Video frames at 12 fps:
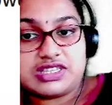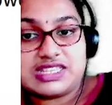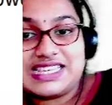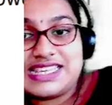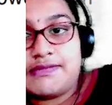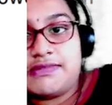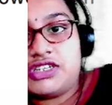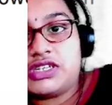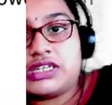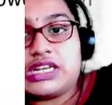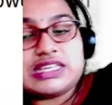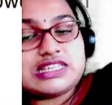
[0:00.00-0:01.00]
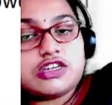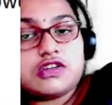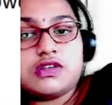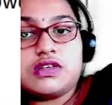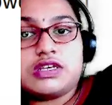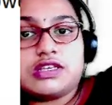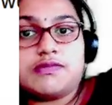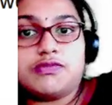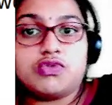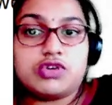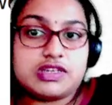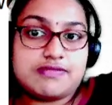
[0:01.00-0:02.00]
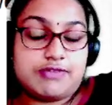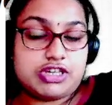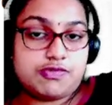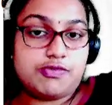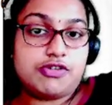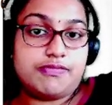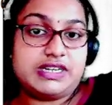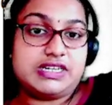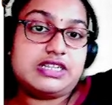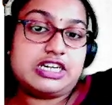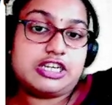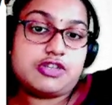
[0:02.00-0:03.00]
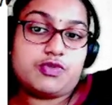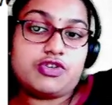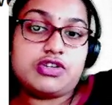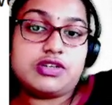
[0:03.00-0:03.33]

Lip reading: this symmetric clustering mode is much more better. That is what